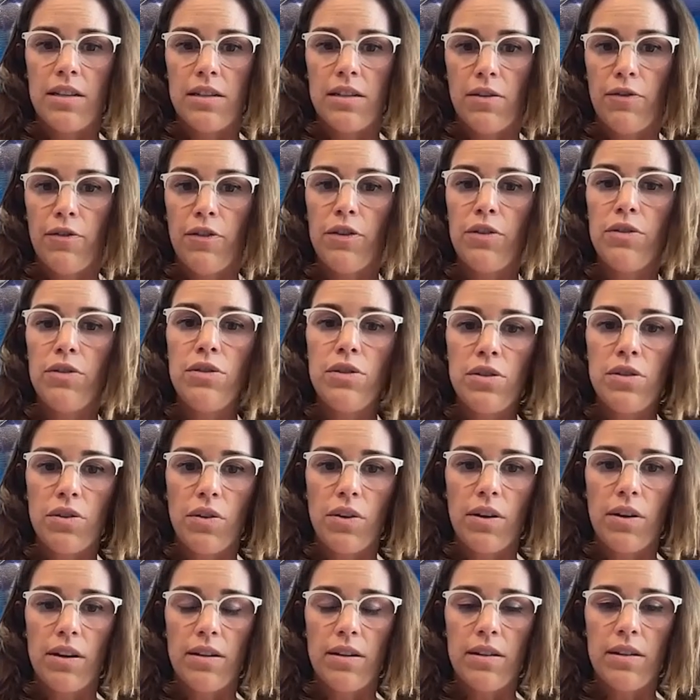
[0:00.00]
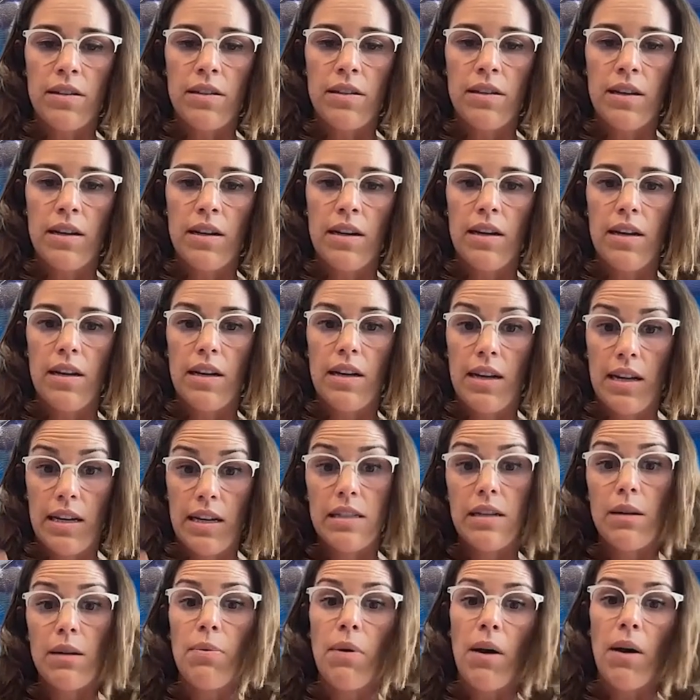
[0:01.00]
as a food source
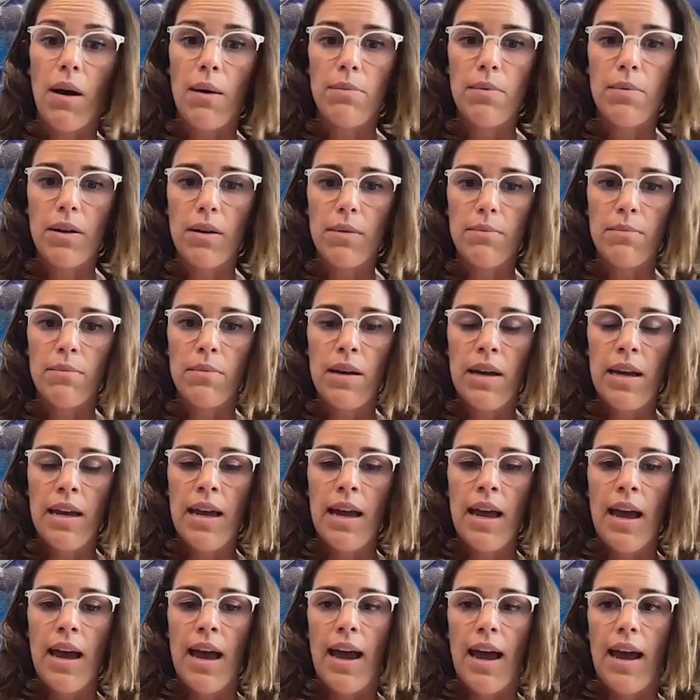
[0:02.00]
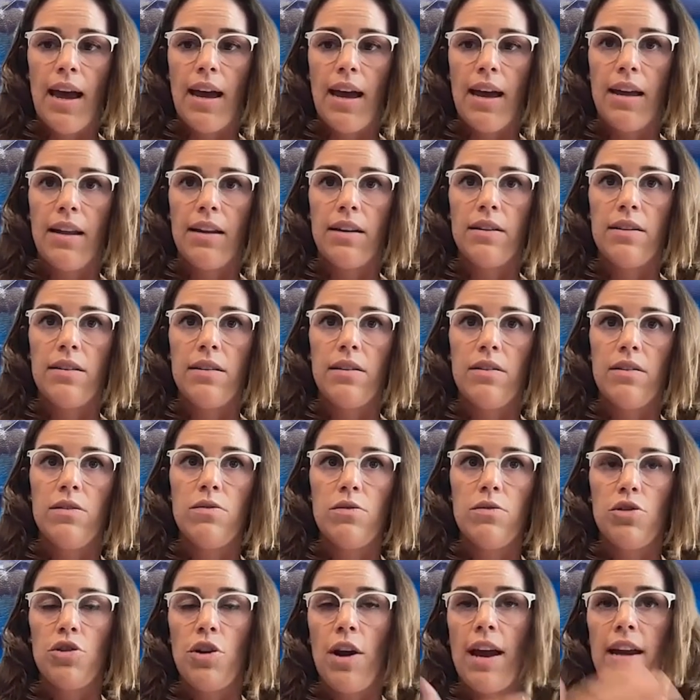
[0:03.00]
is a problem and
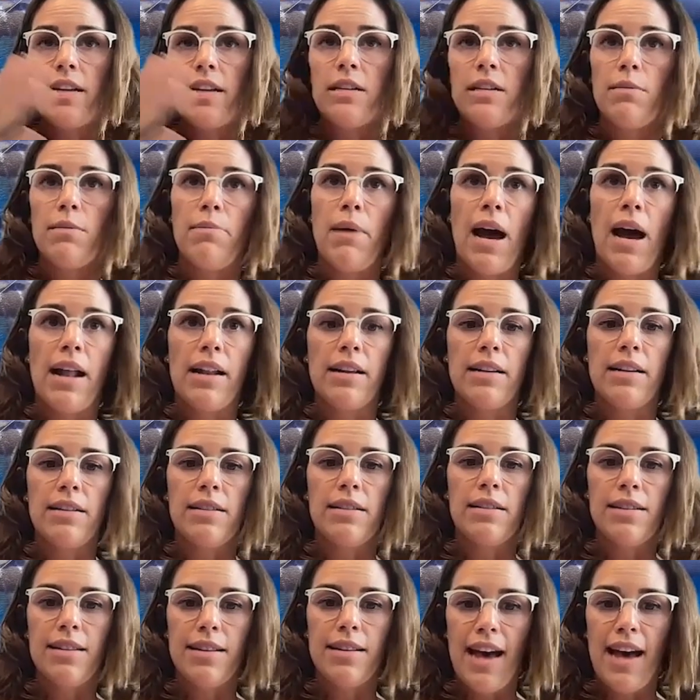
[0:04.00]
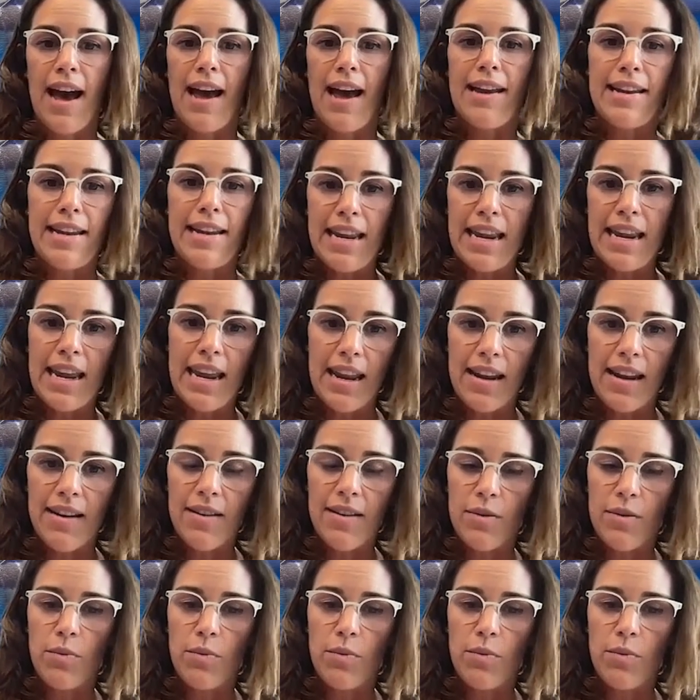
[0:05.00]
trying to balance that need